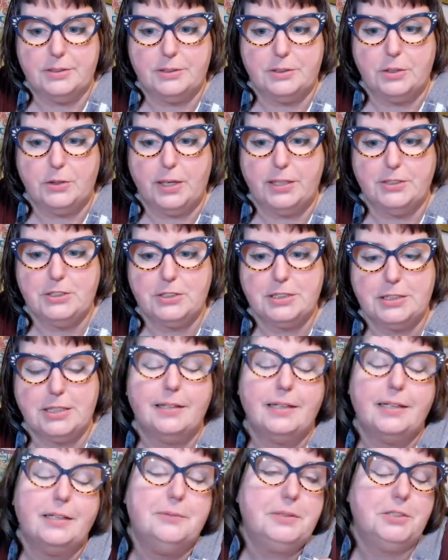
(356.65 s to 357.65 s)
So I just
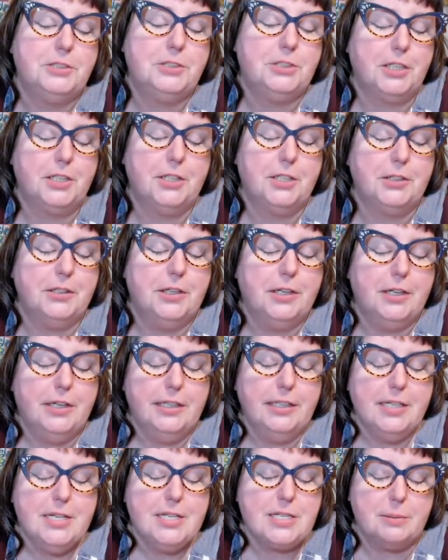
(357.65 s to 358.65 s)
thought I would share
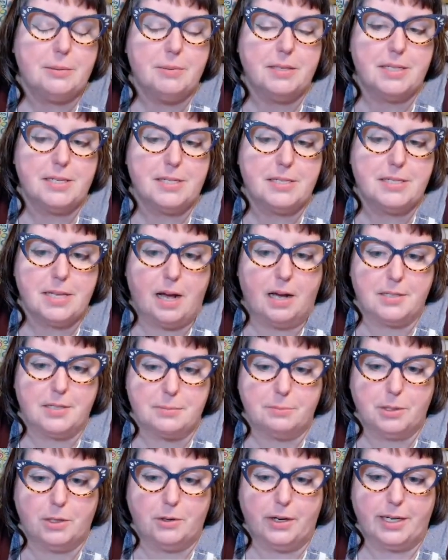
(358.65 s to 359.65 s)
some of this
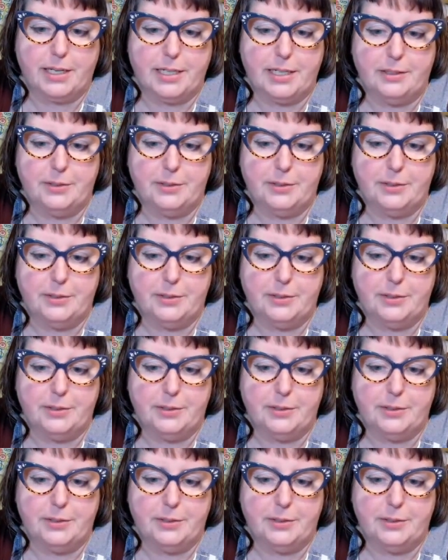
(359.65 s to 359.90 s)
awesome Cranky